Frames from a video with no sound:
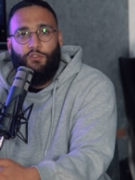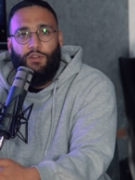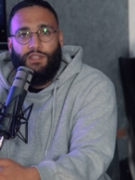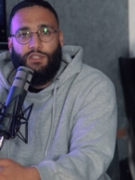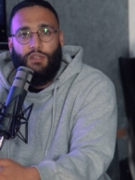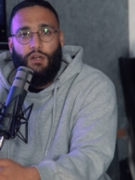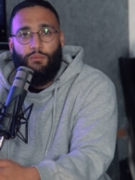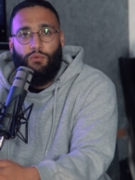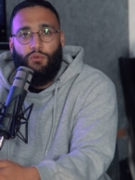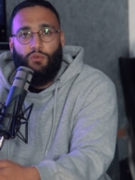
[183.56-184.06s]
for
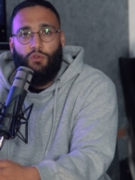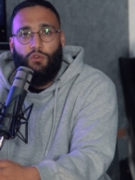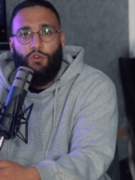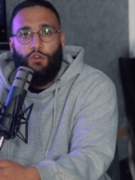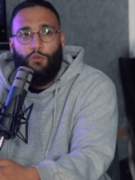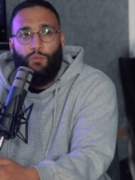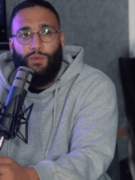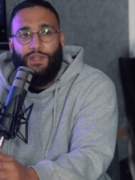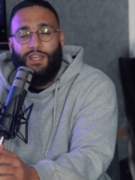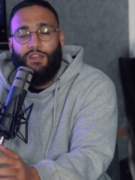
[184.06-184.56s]
example
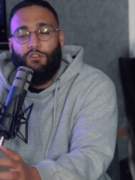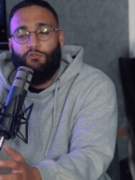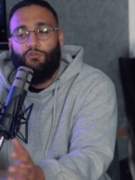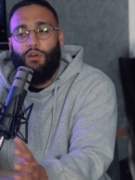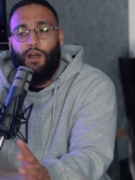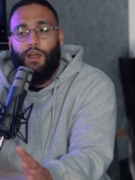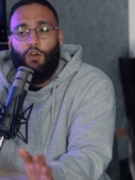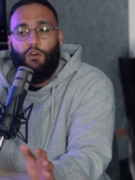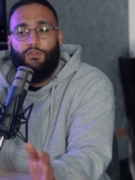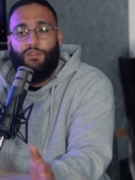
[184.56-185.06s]
we didn't
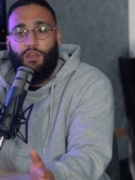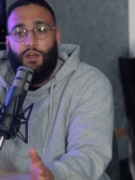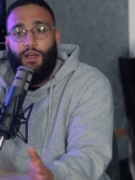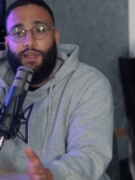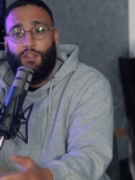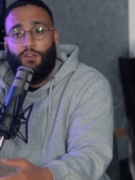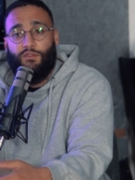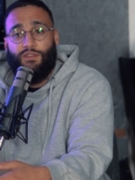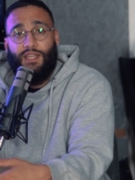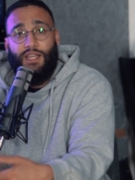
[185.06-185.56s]
write off the
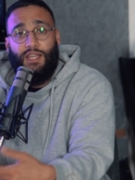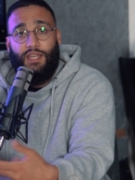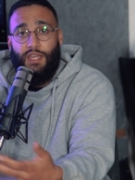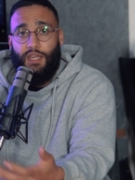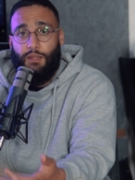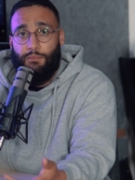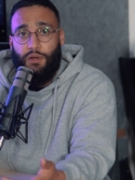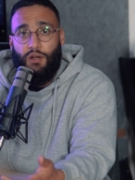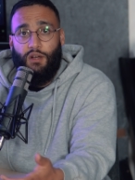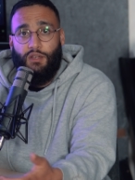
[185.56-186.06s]
idea of selling it
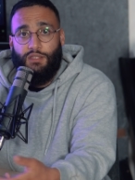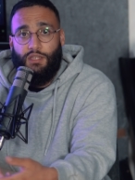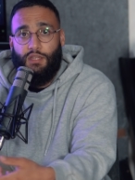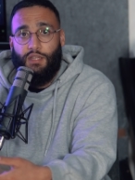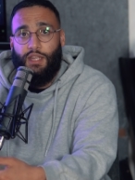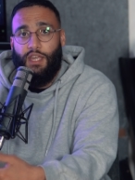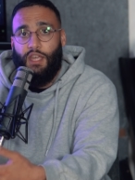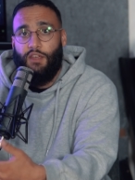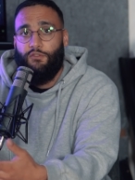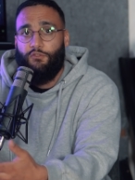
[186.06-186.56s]
in
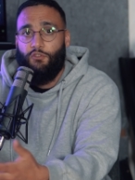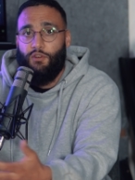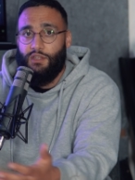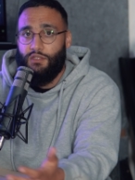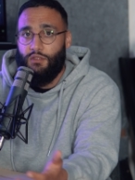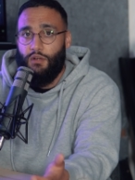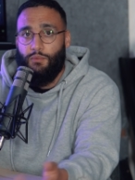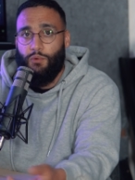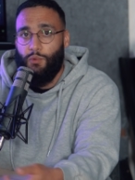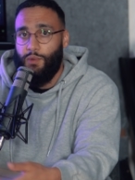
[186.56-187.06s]
person if for
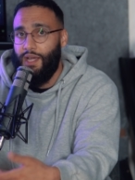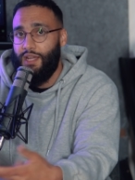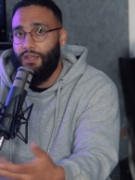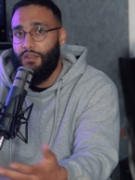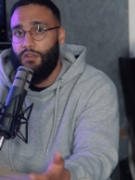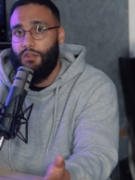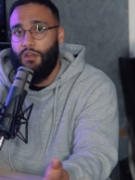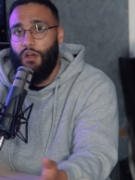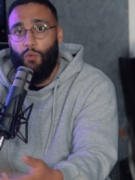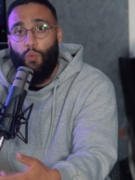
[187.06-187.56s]
example we
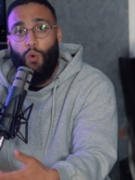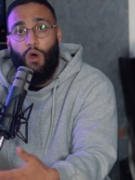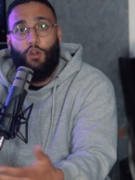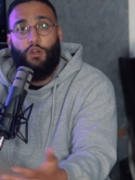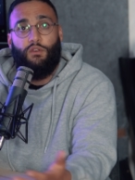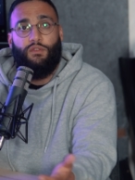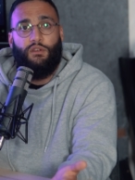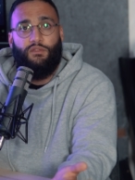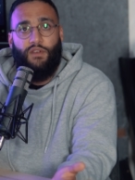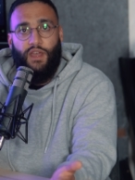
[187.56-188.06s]
had a
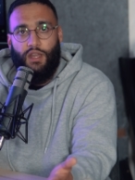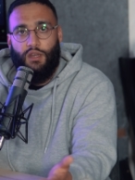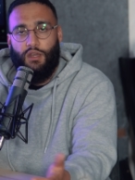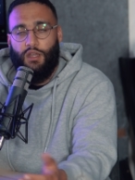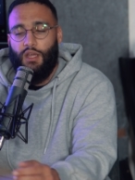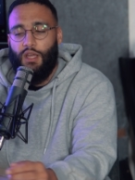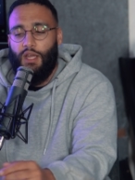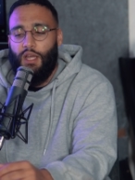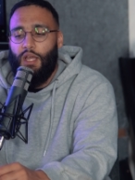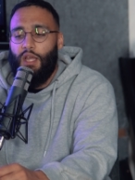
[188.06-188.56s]
one-off event.
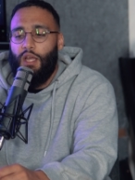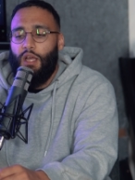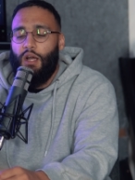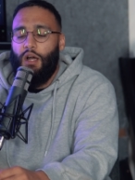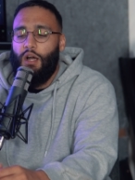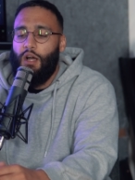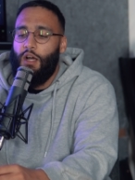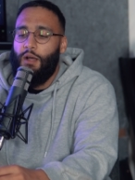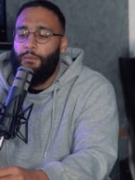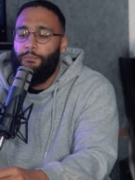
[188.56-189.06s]

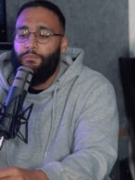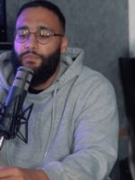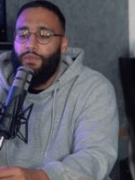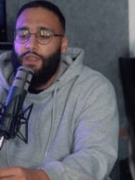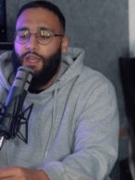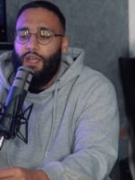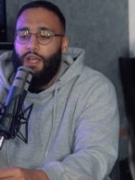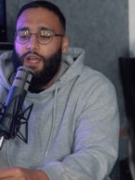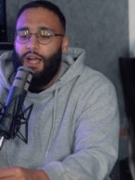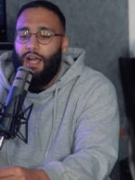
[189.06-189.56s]
Um,
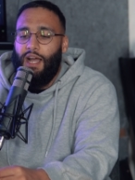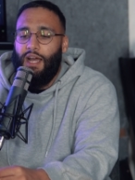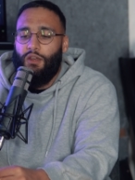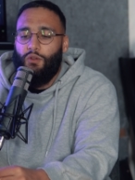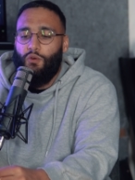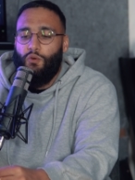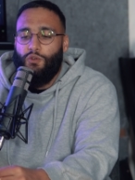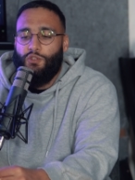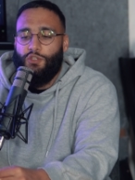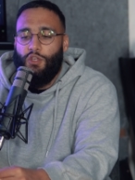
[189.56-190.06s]
and
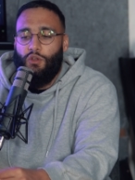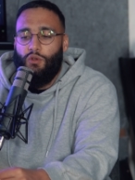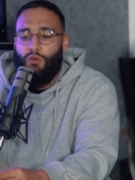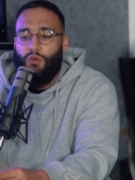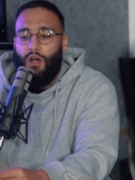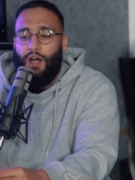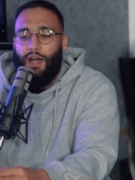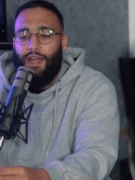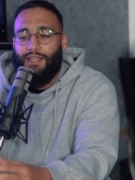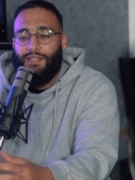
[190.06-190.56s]
also,
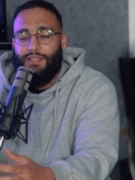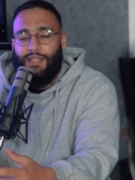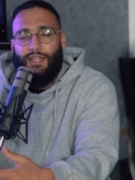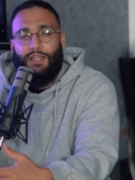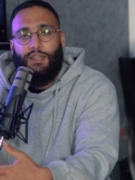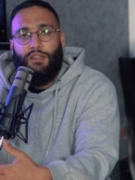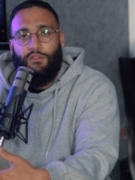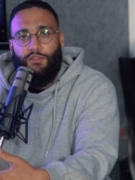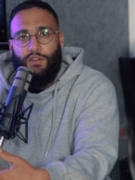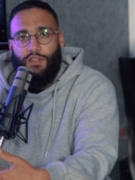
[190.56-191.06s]
I said
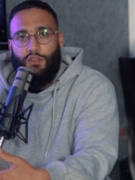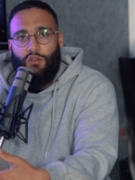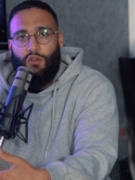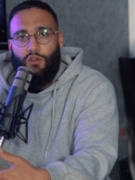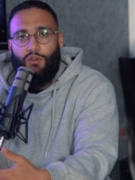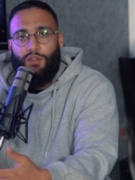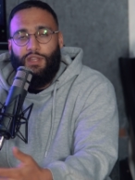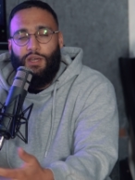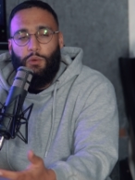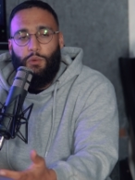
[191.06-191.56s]
in the
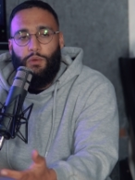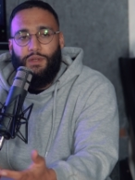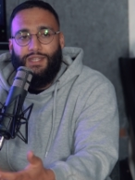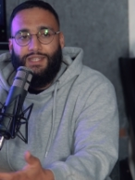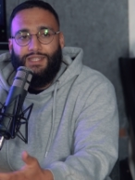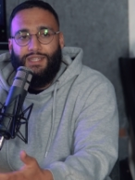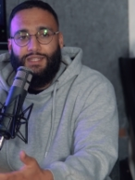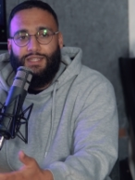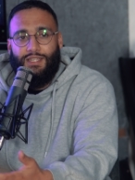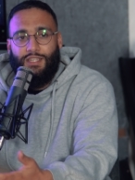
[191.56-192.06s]
video that we were
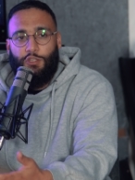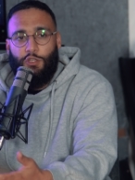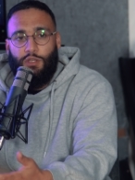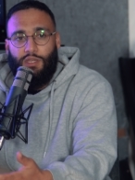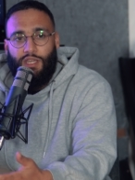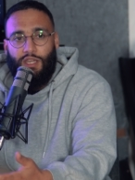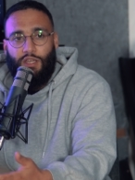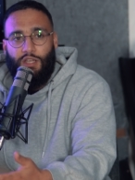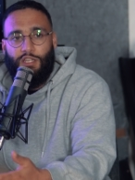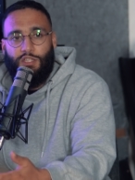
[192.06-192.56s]

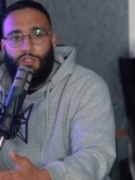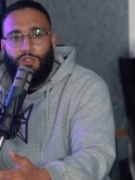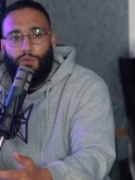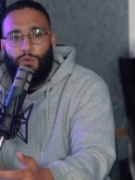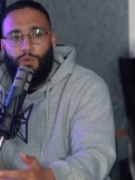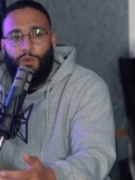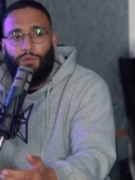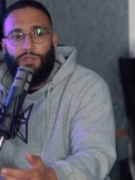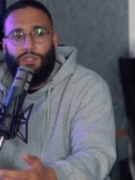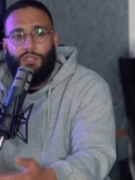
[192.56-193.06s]
discontinuing it because
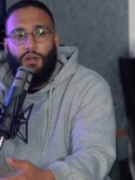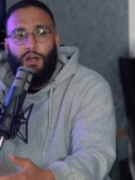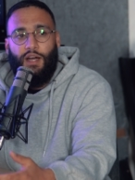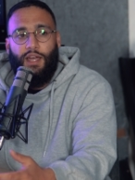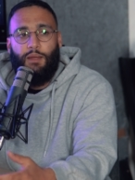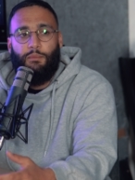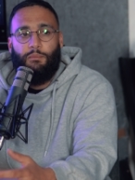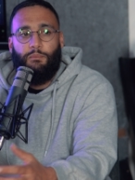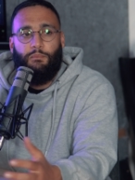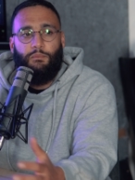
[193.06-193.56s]
it was
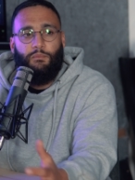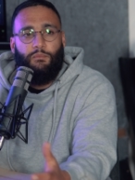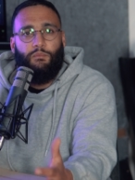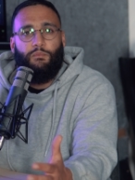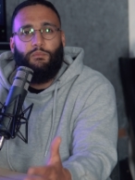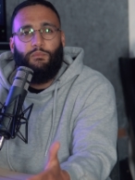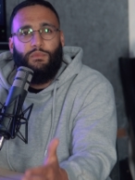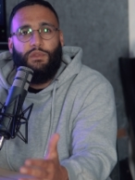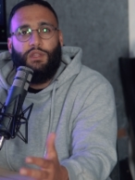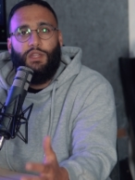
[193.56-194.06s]
time.
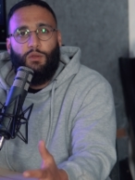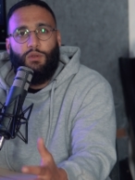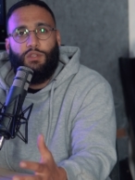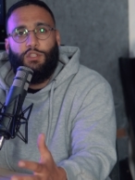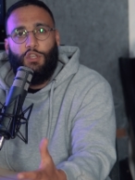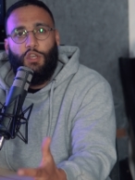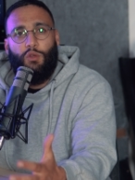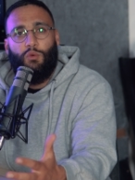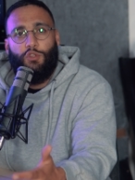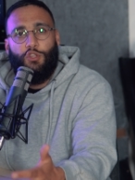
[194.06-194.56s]
It was
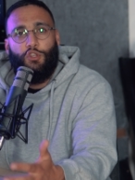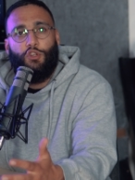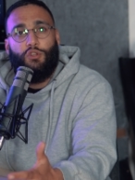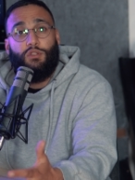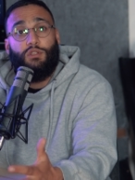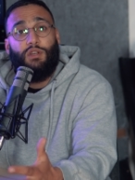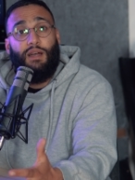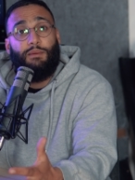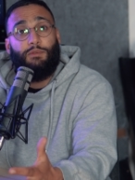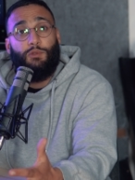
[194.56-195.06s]
it was a good
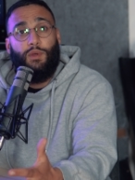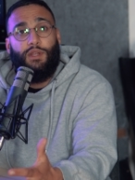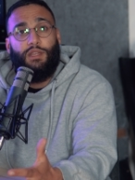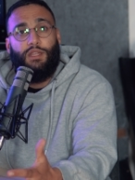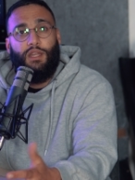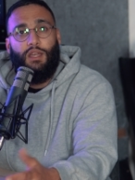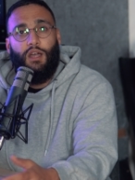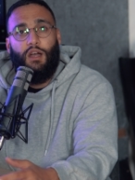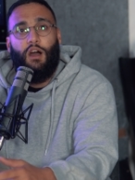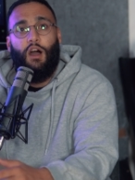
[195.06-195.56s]
time to end
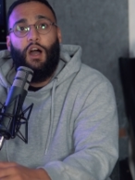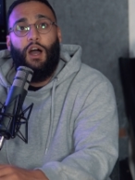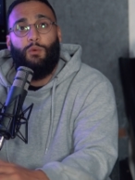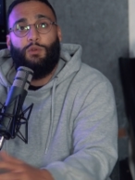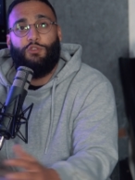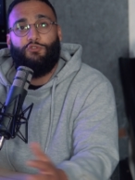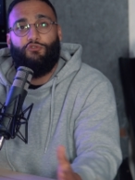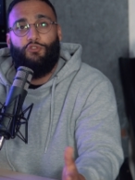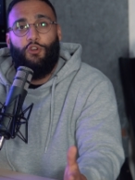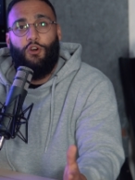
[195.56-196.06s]
it. I
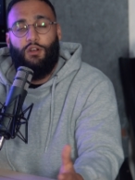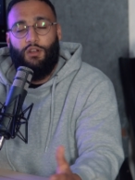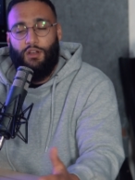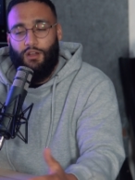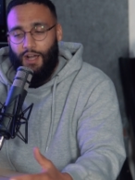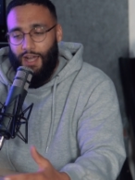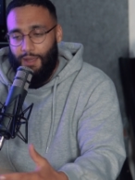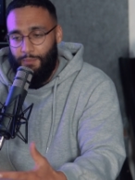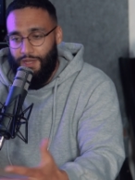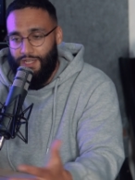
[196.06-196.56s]
was wrong.
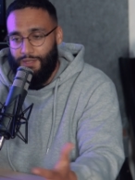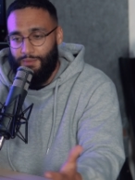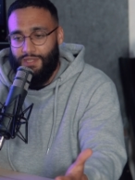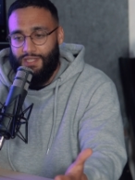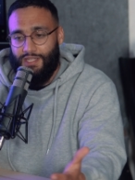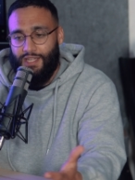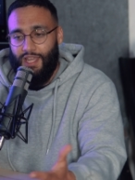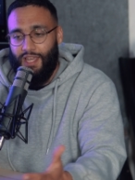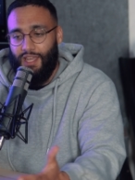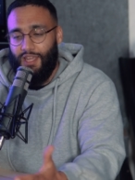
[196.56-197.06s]
I made a
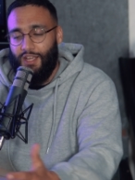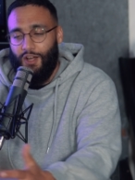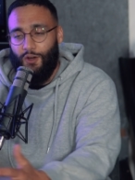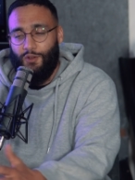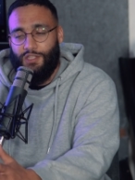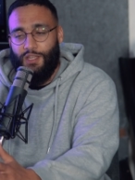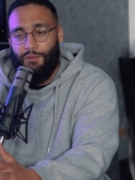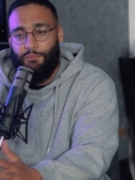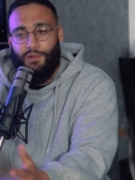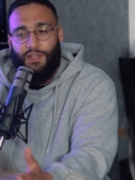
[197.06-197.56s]
mistake. I
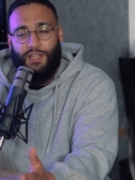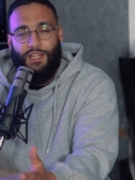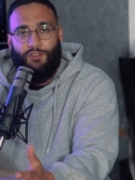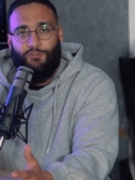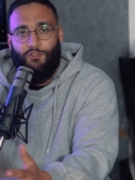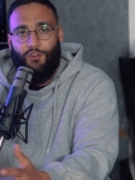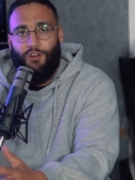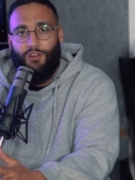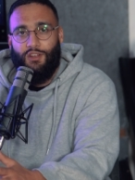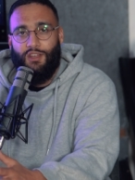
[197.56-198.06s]
was completely
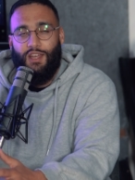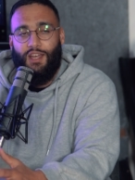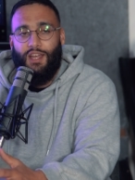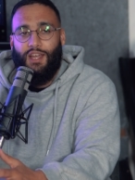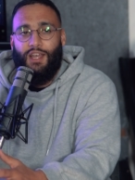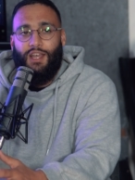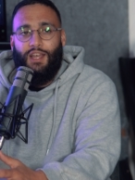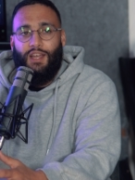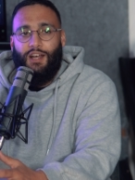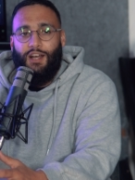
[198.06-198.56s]
wrong.
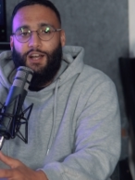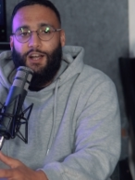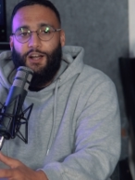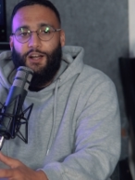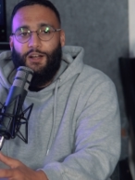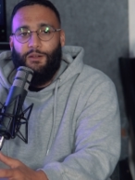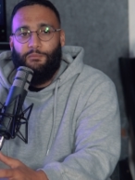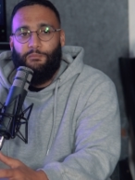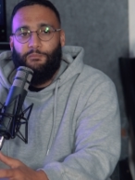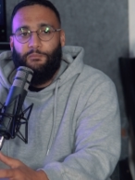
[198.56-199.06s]

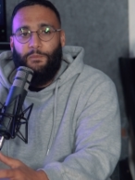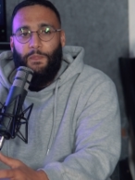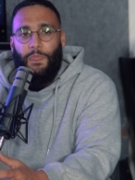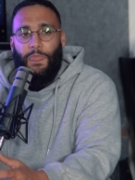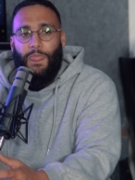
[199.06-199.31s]
Um,